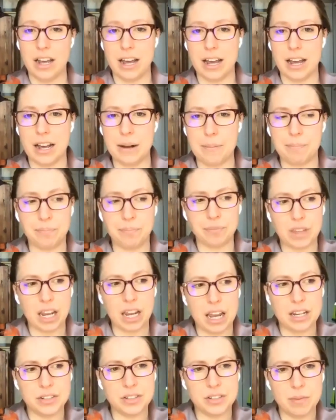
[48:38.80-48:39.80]
Um,
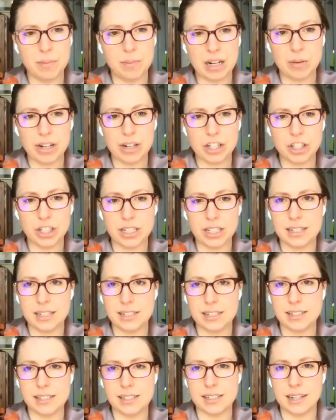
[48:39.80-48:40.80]
and so my question
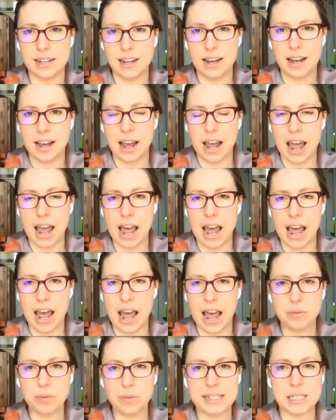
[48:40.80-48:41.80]
is, how
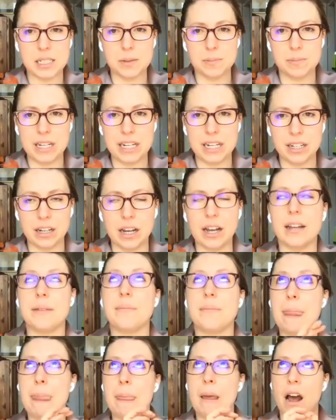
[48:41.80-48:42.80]
do we speak?
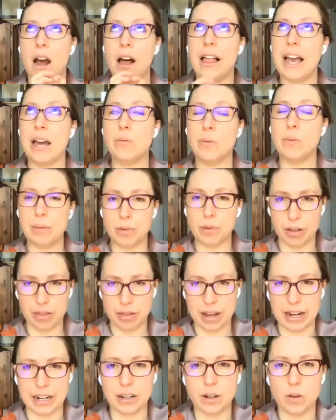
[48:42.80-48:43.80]
I'll add one more
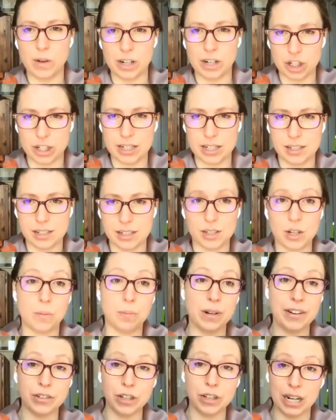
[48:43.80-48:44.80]
thing, which is, so
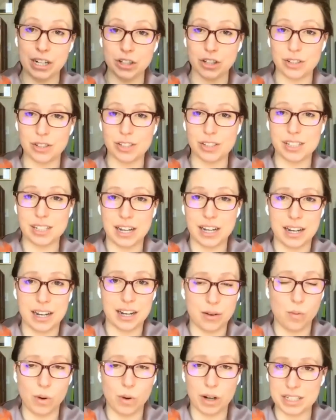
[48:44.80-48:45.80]
Braver Angels uh,
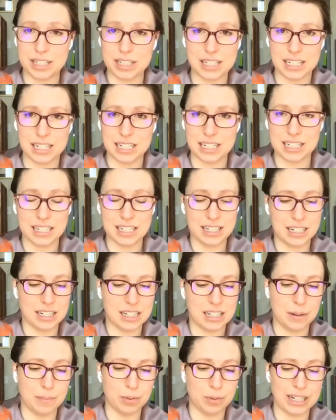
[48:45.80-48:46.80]
works to,
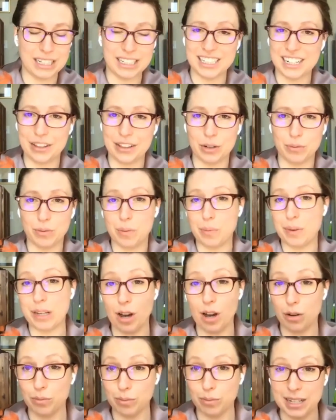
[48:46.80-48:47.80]
to bring together what we
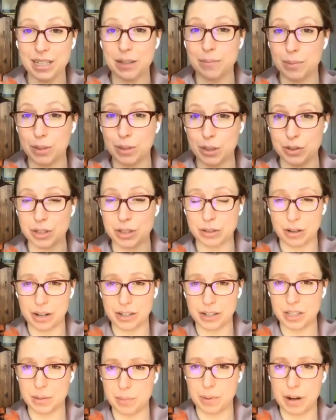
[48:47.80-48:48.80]
call reds and blues
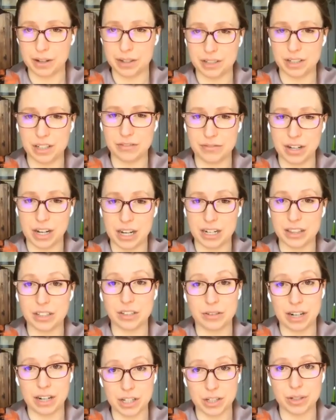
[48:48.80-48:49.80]
across the partisan divide at the
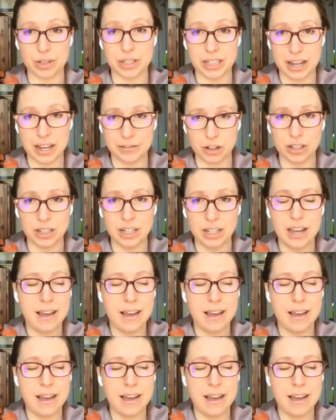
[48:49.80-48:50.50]
grassroots level.